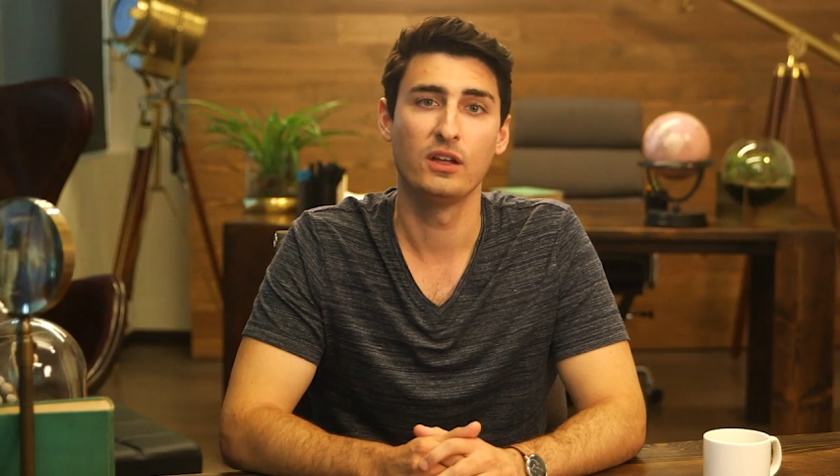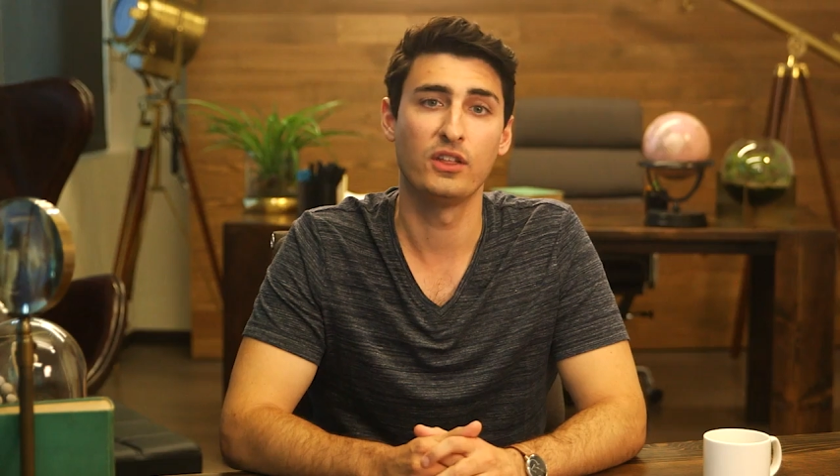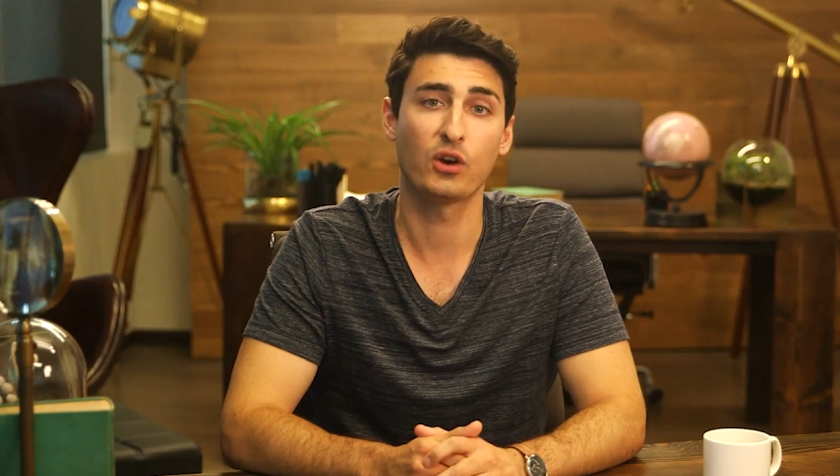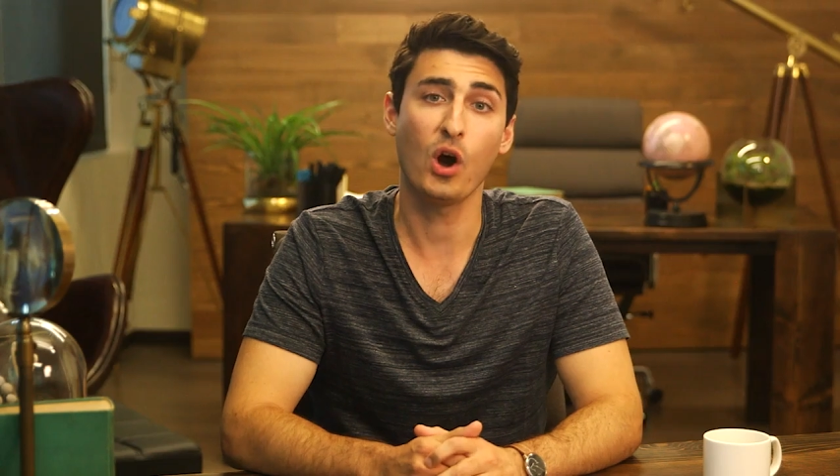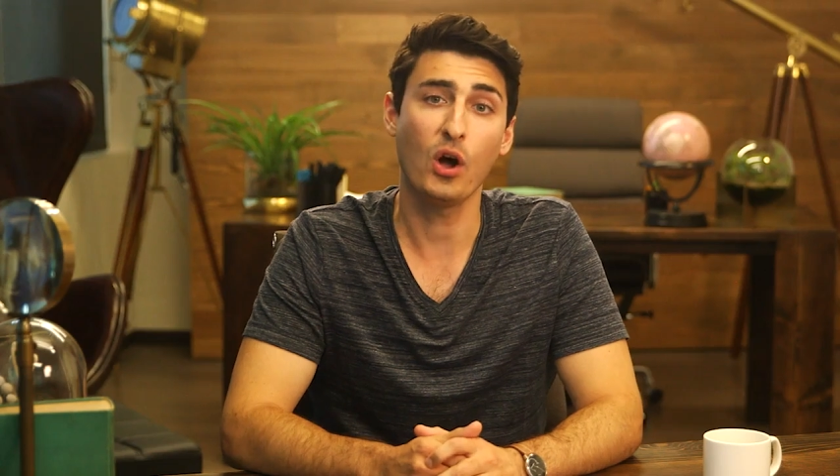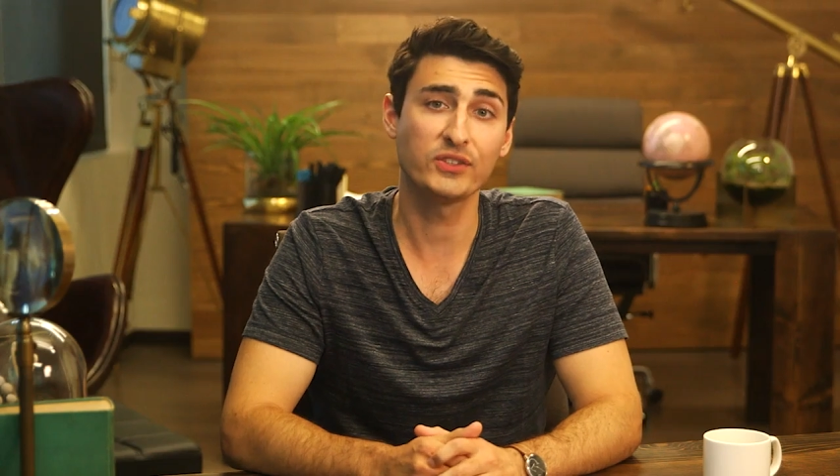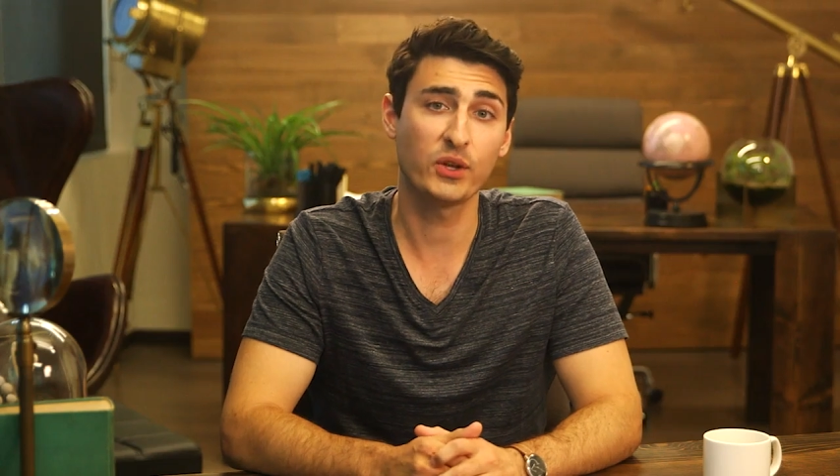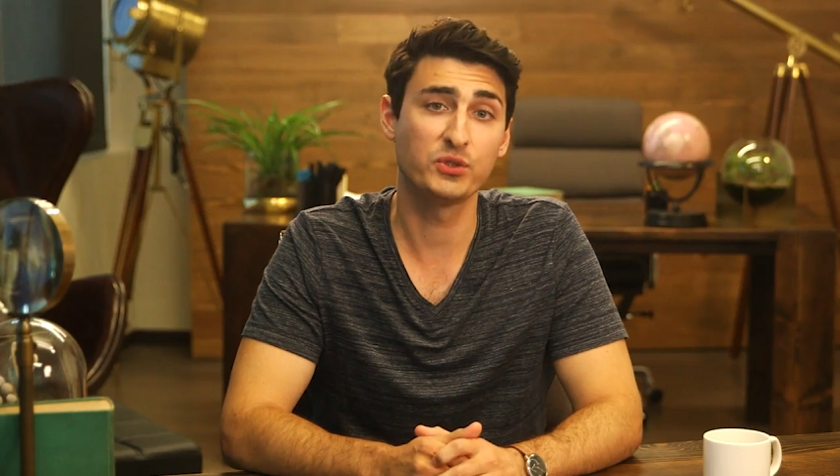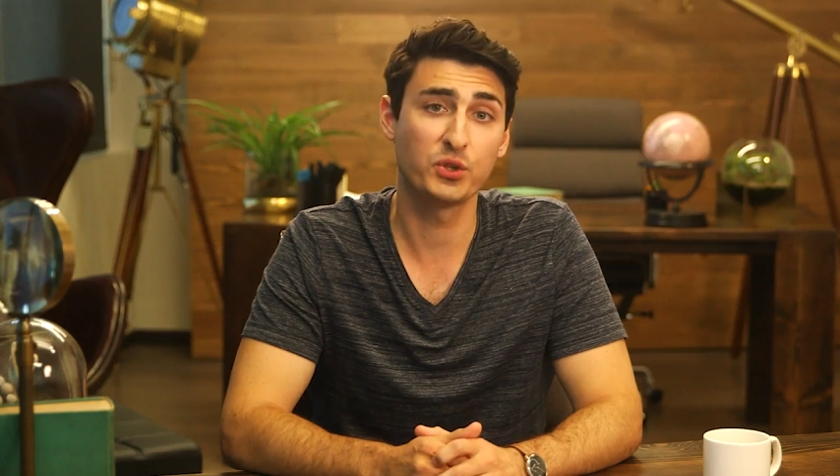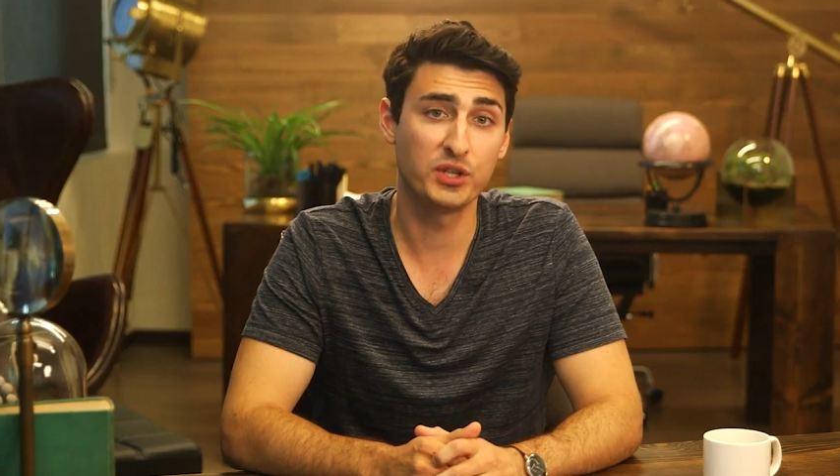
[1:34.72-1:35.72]
There are
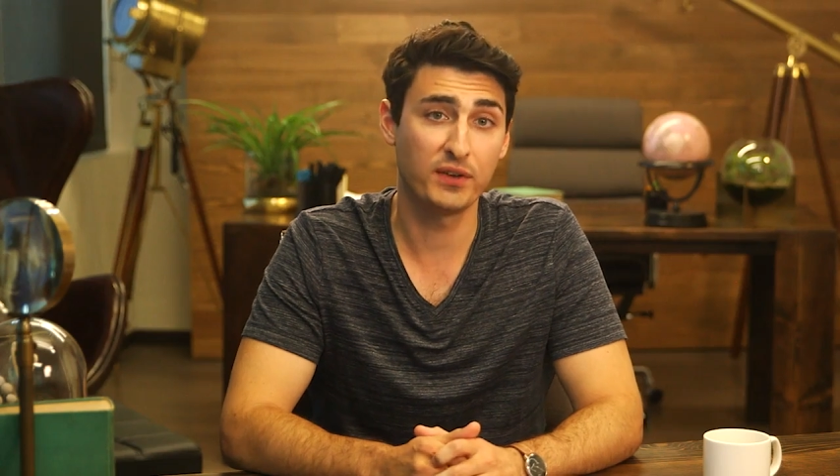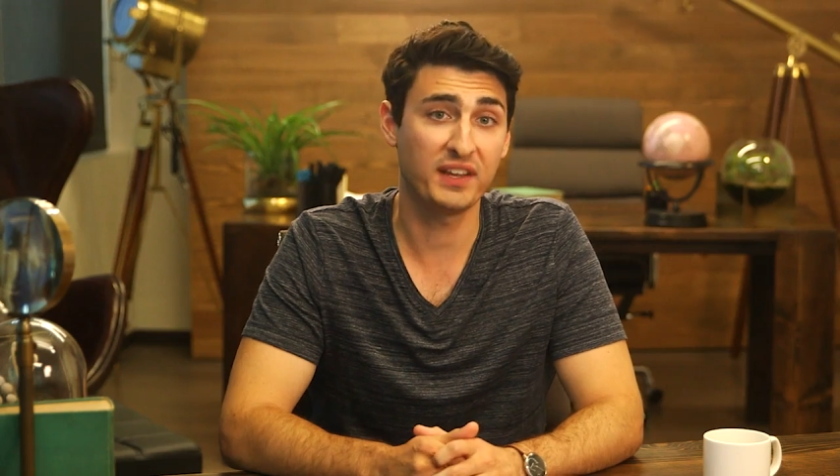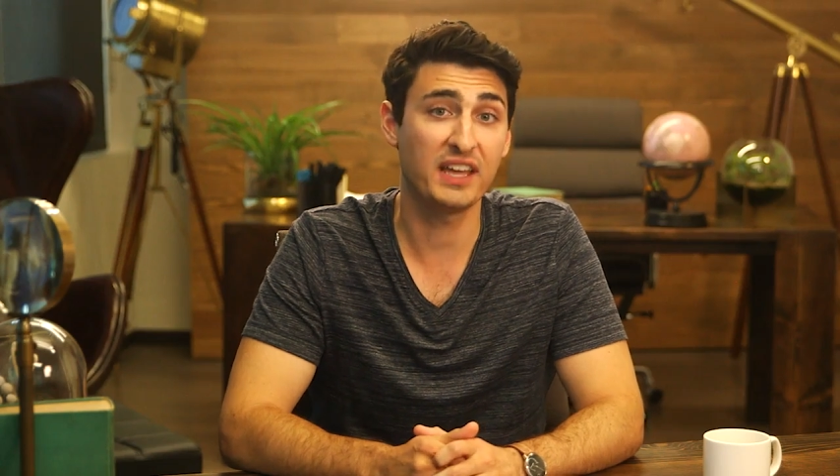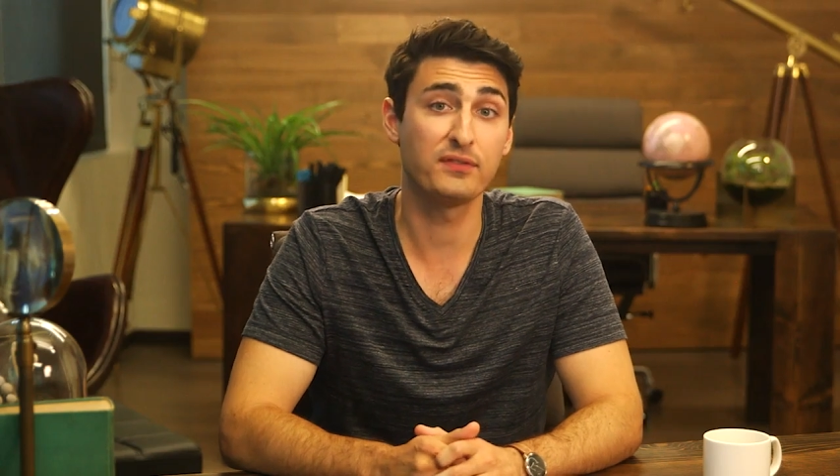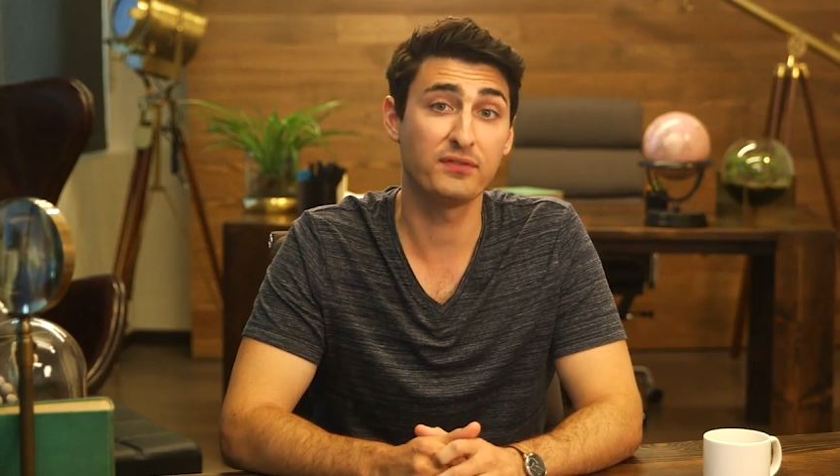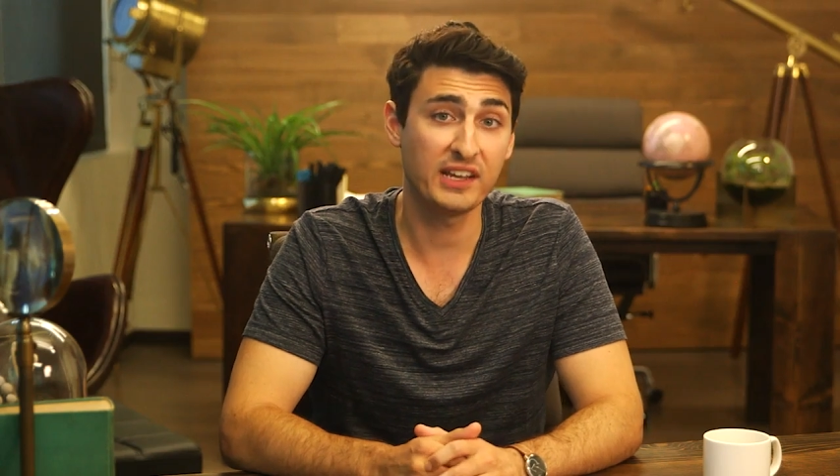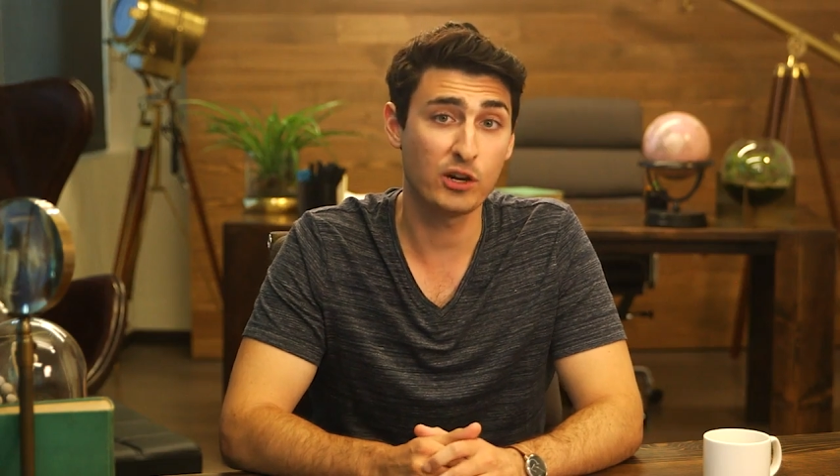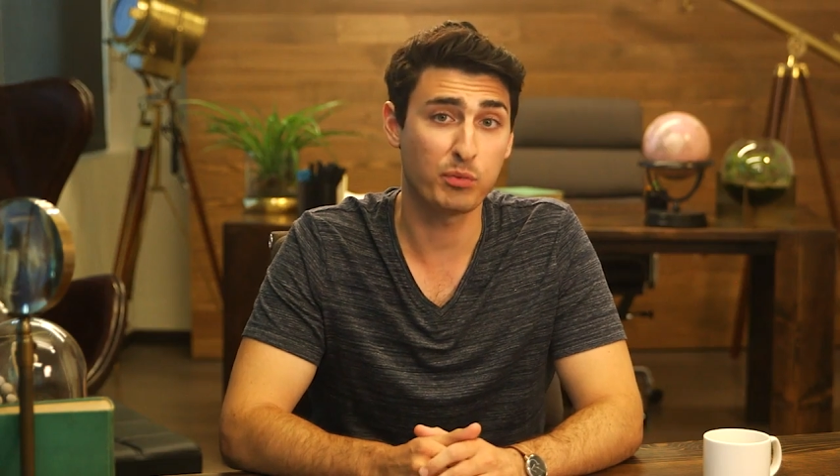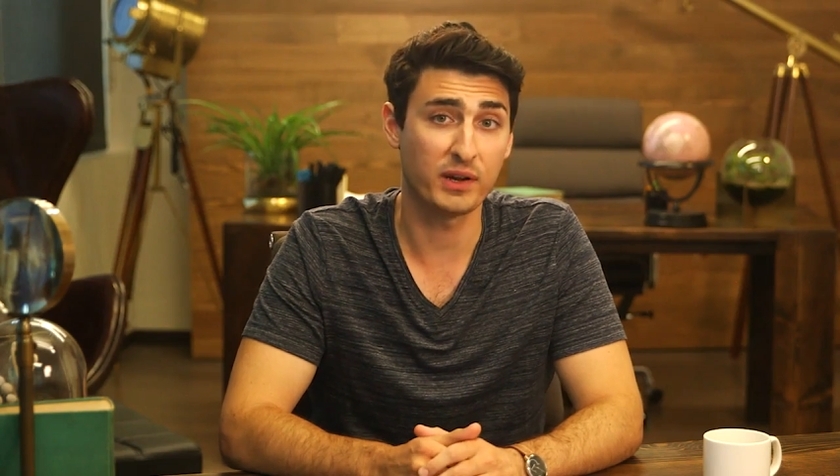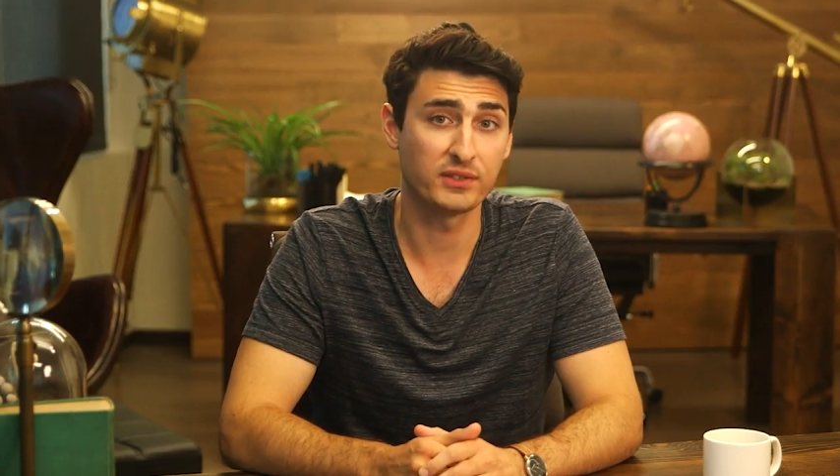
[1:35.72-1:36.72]
also certificate
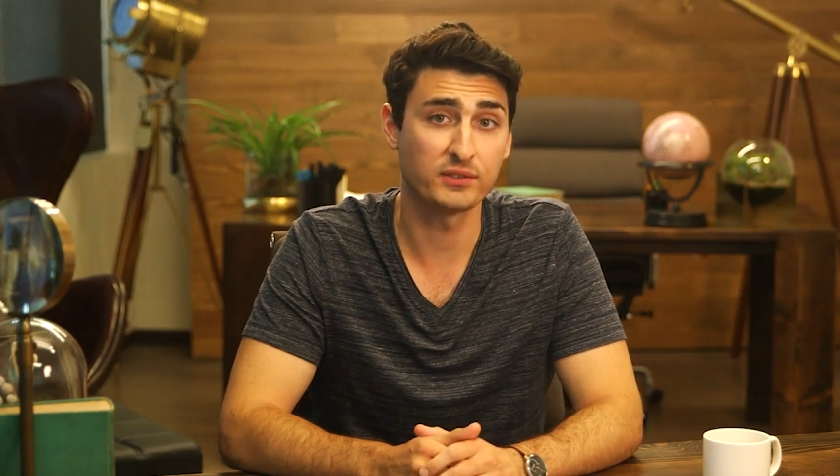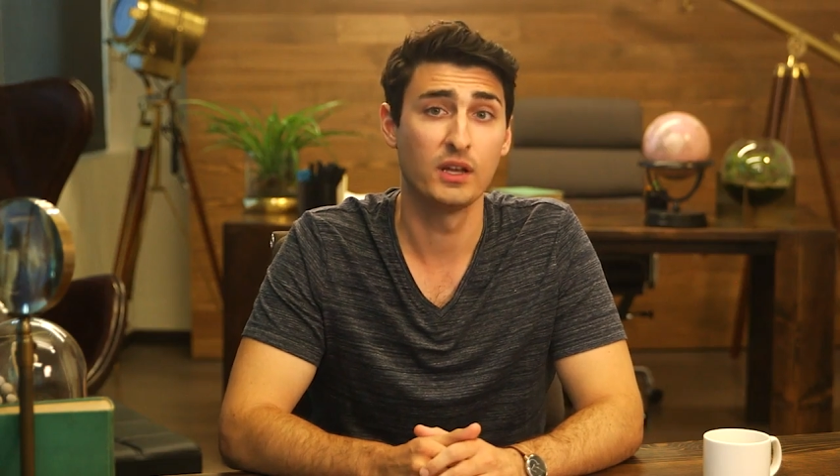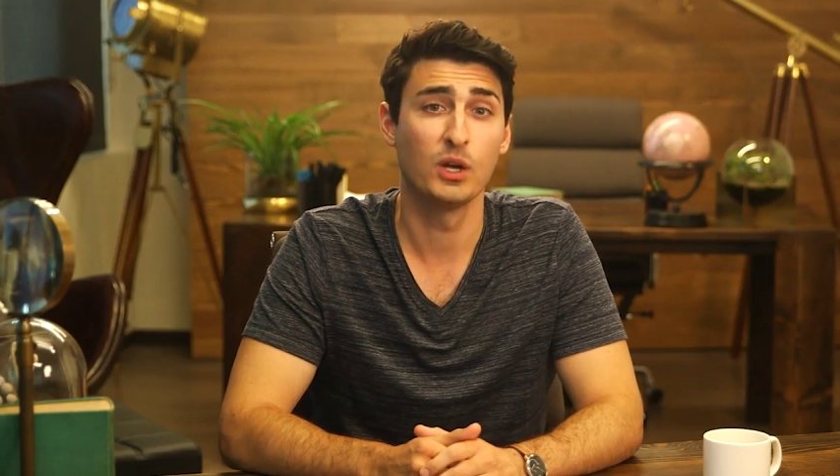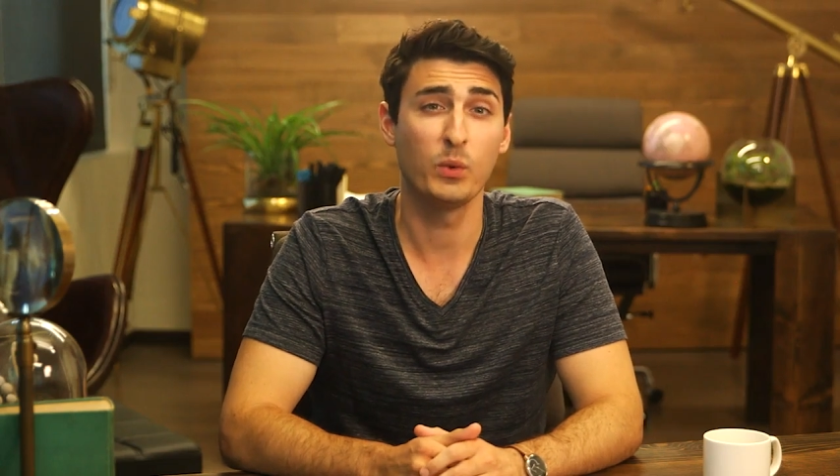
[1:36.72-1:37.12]
fingerprints,